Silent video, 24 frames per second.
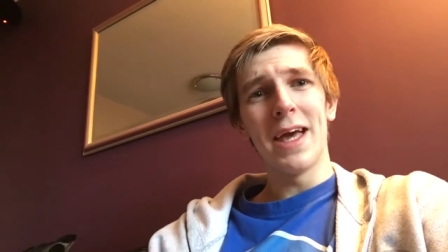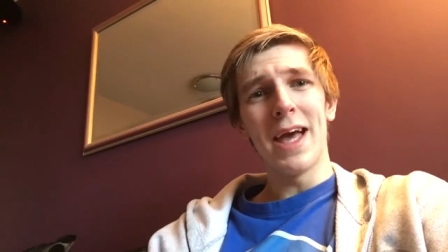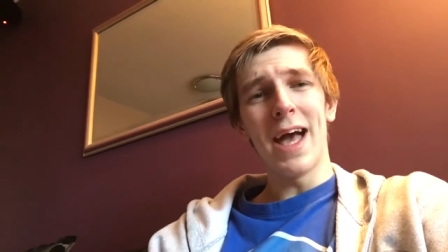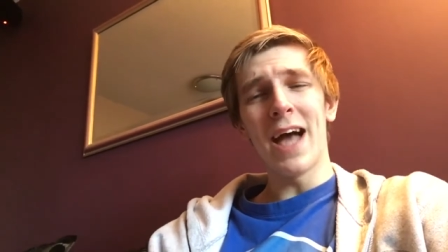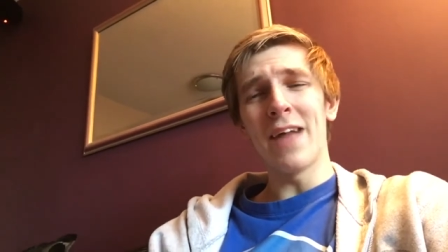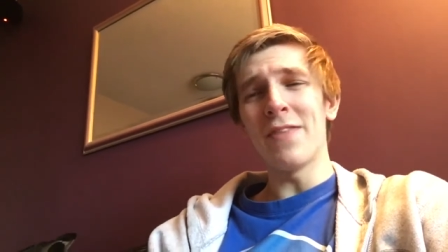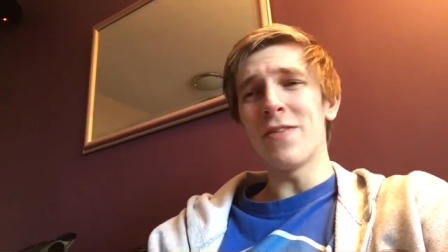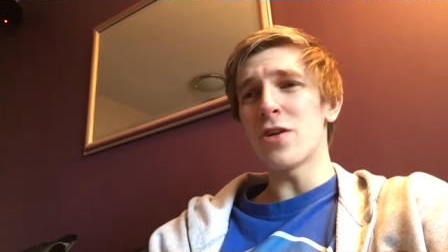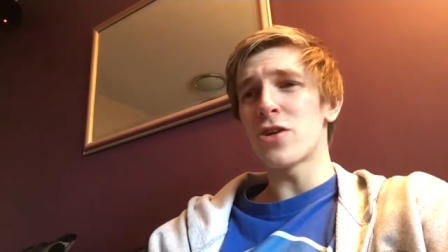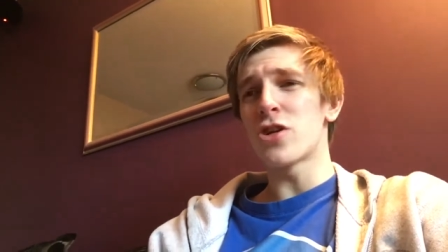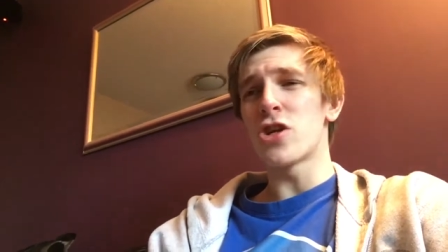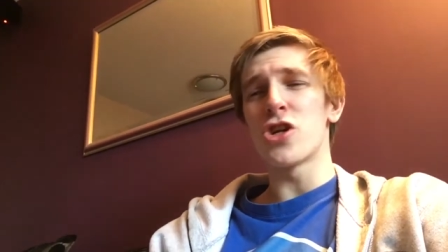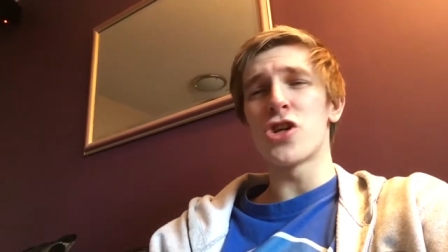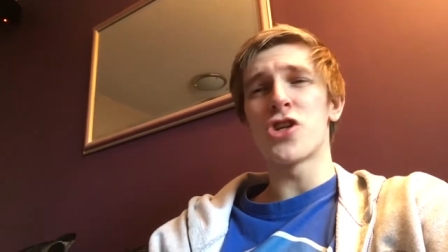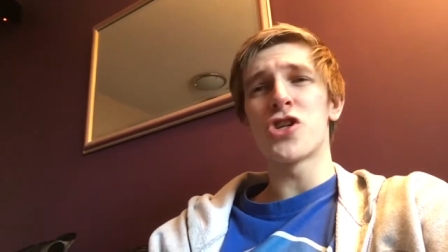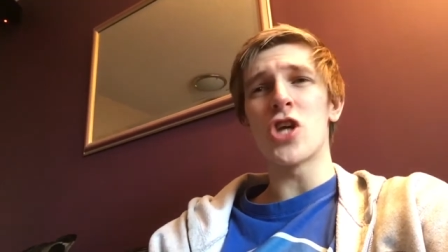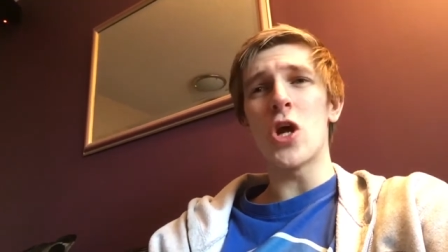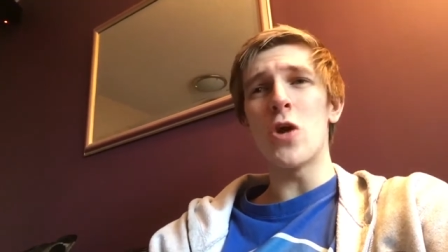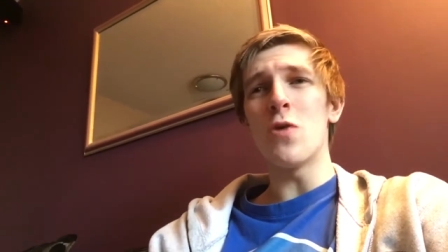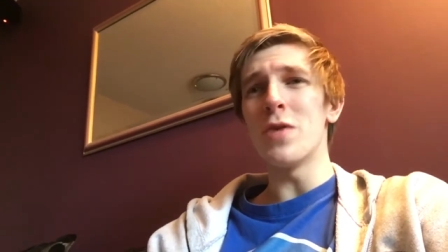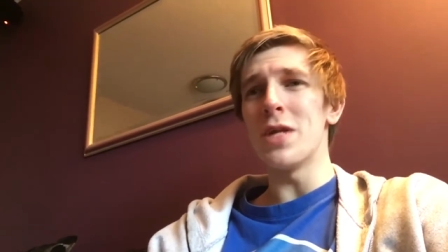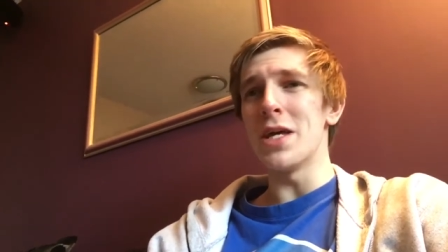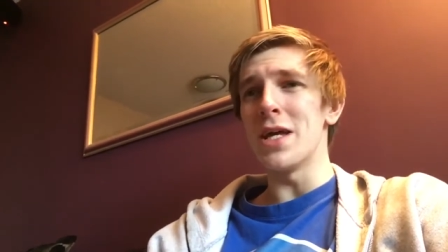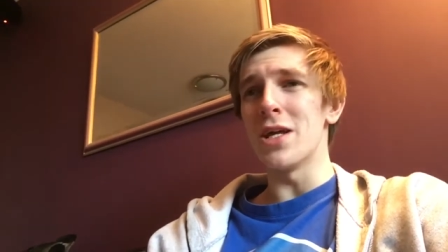and they're just
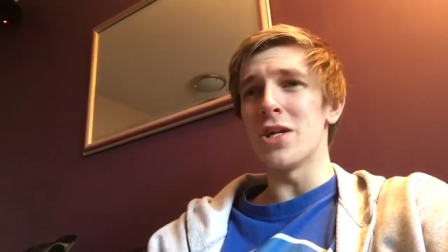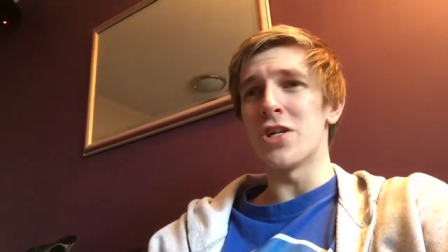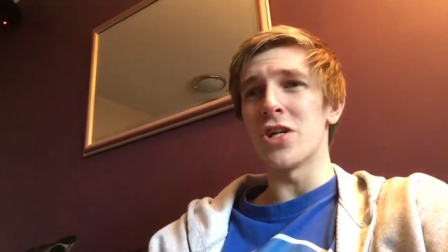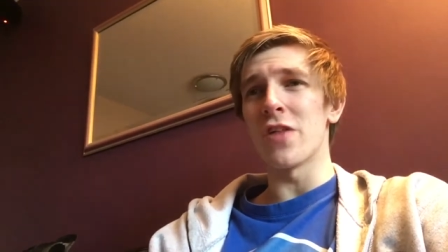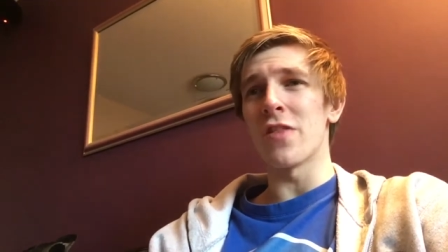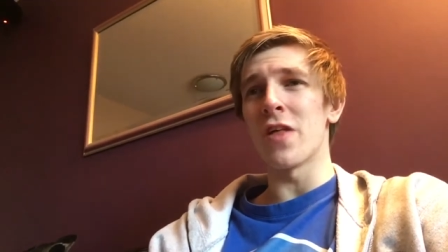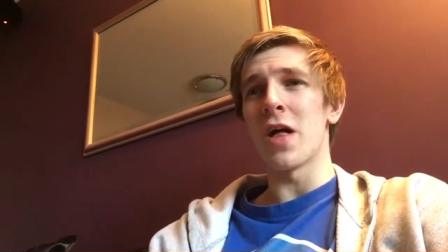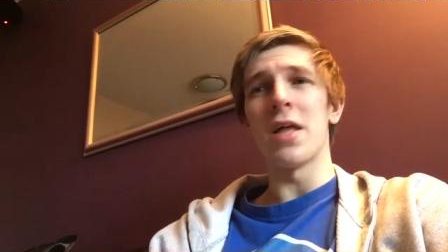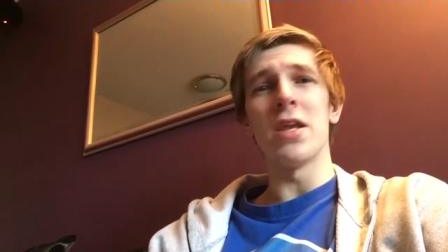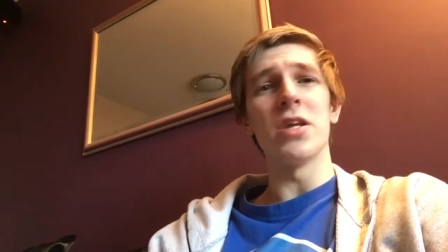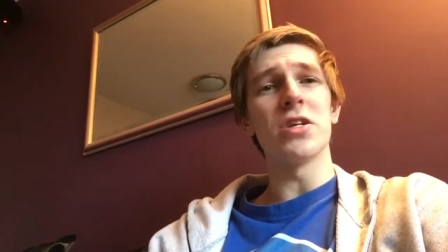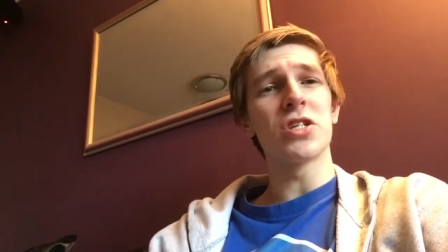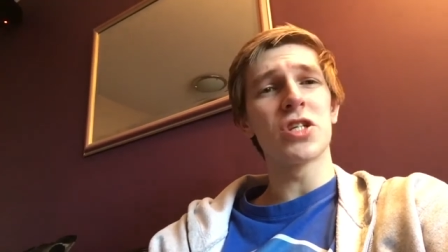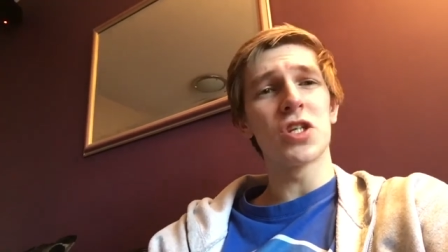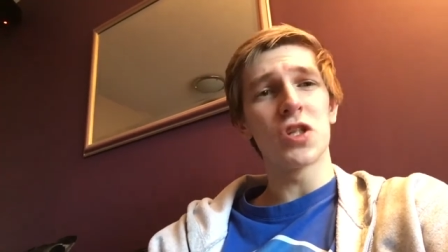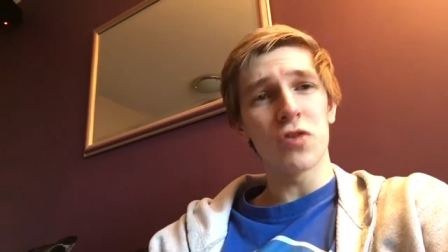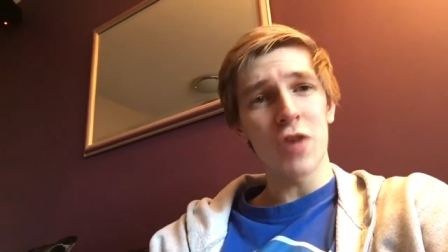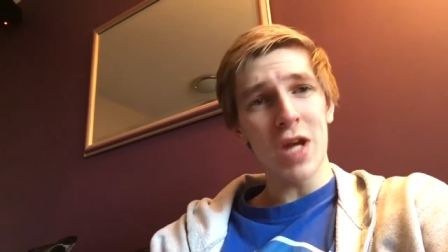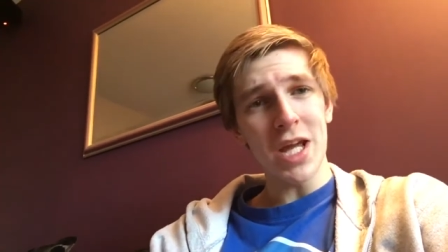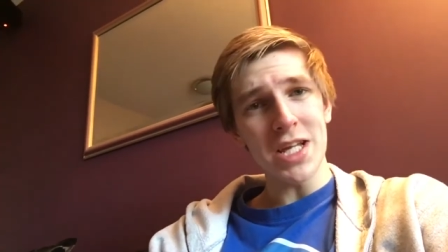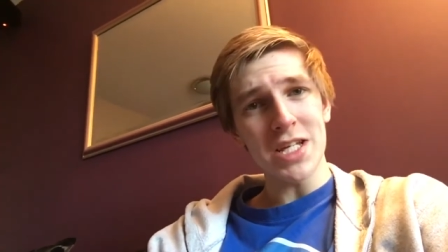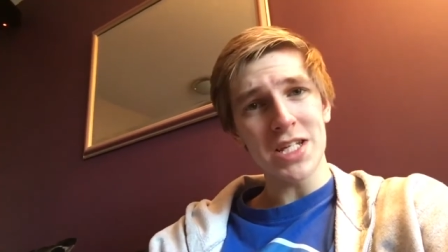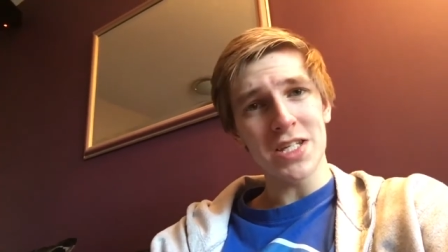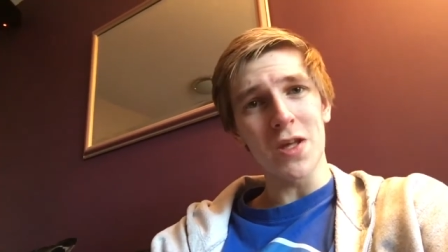shouting at each other, and it's
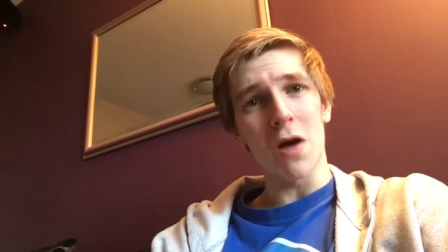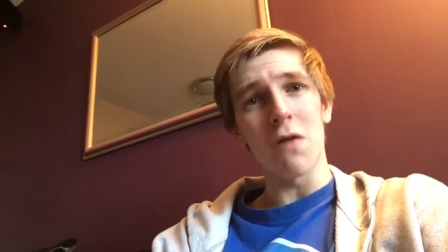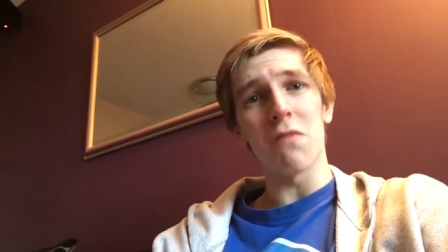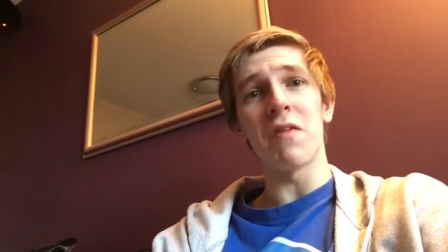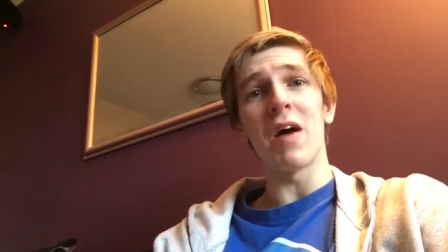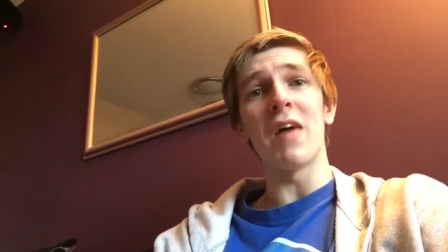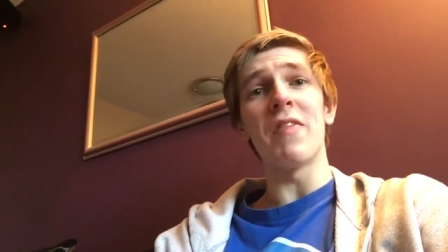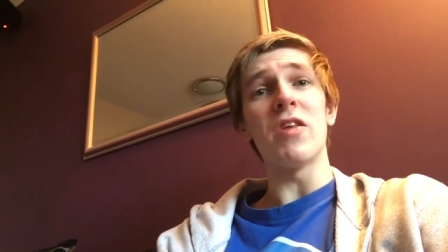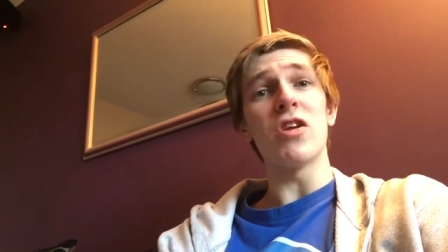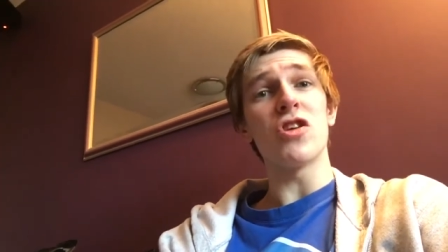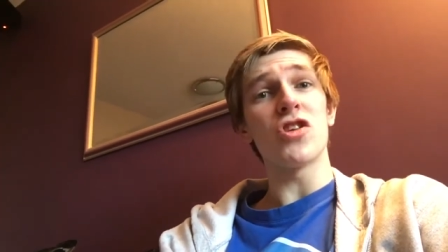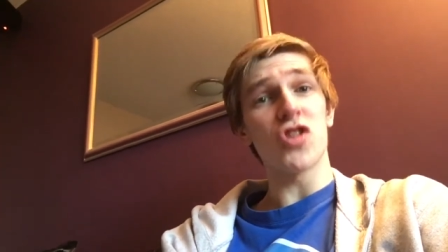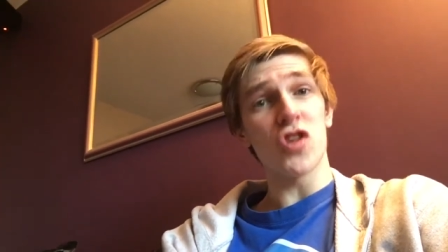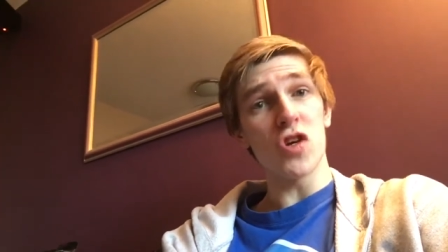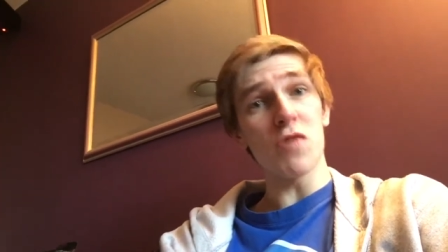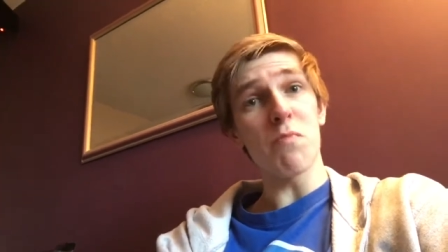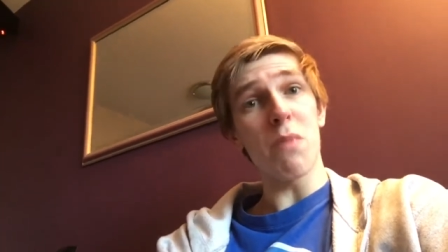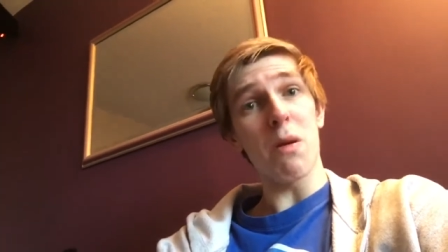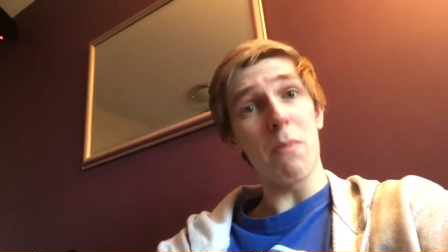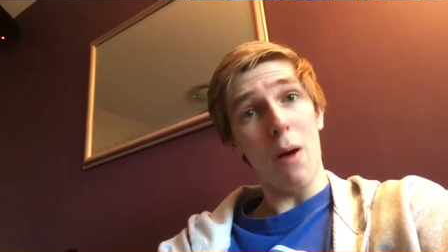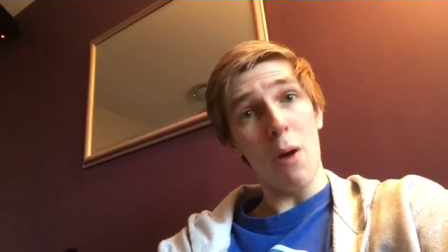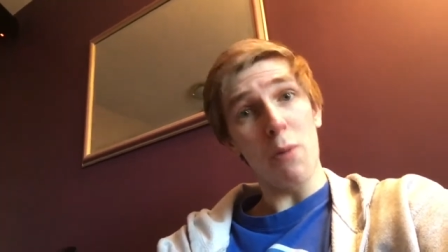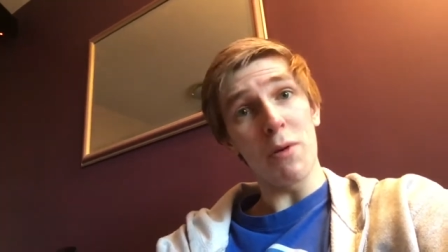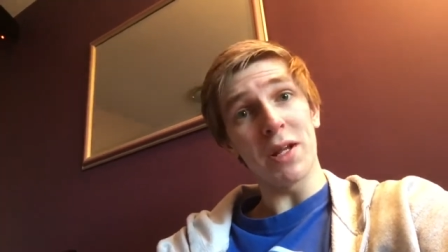great stuff, and they should
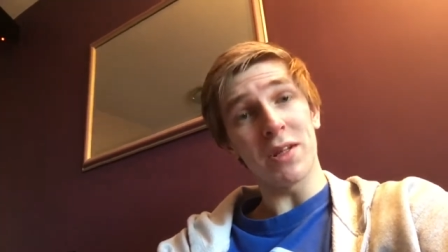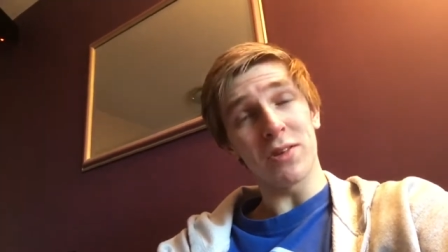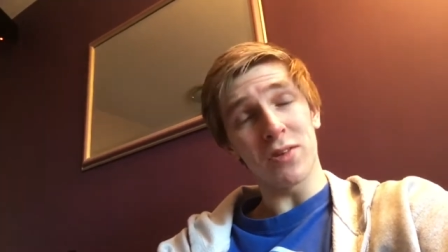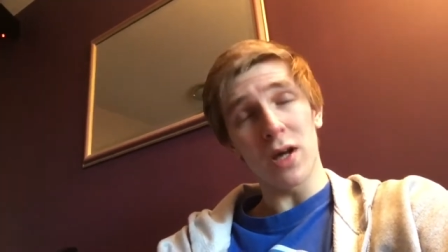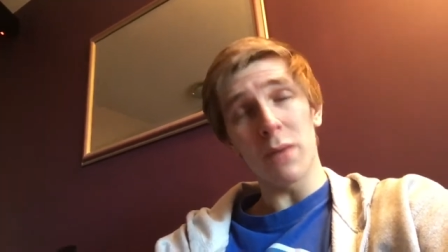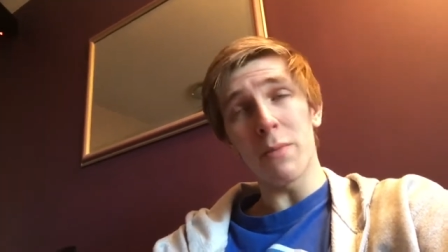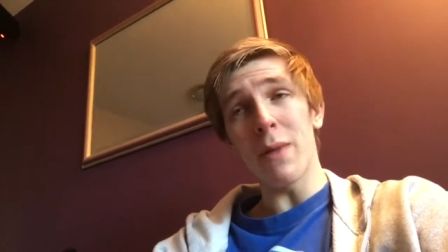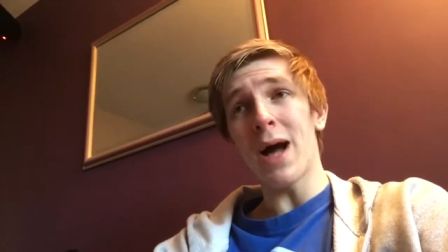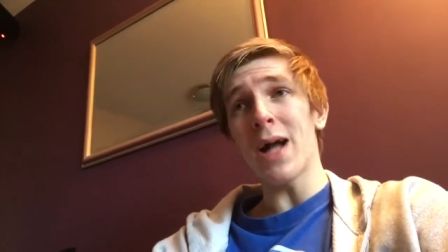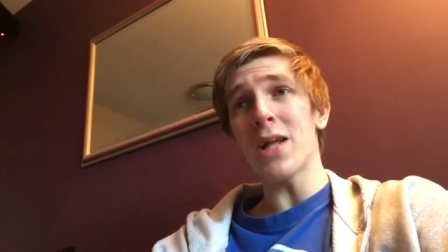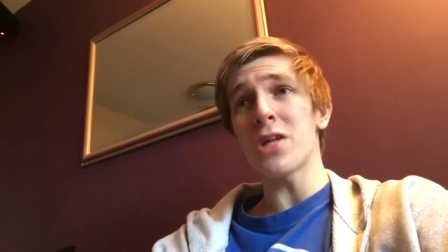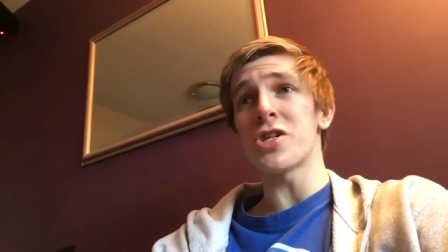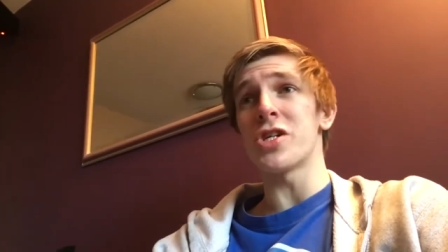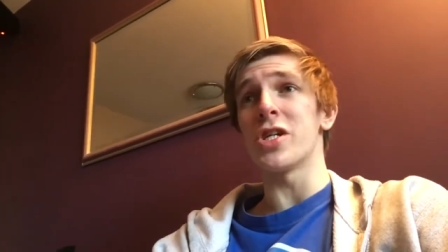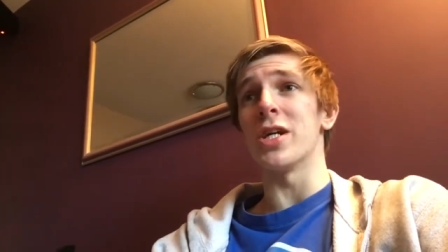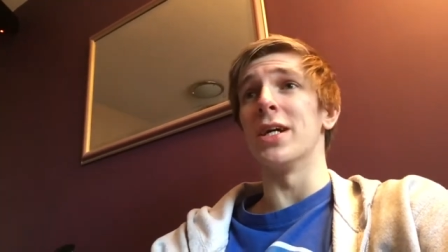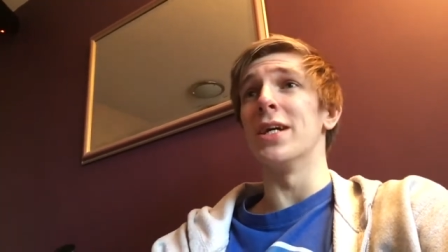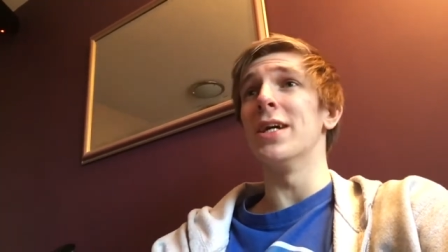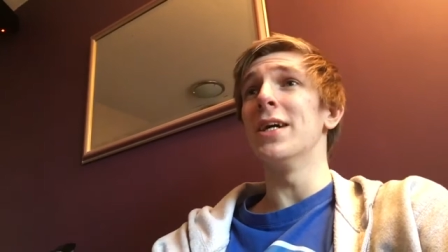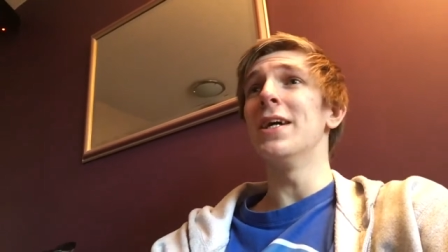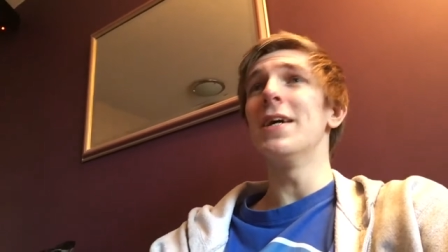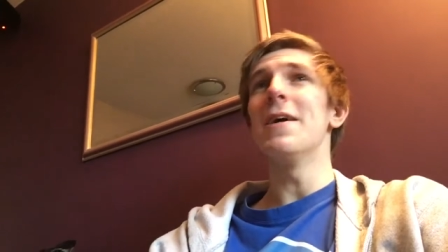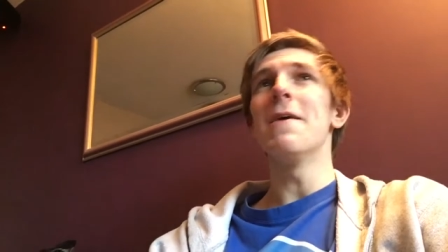be building to a match here.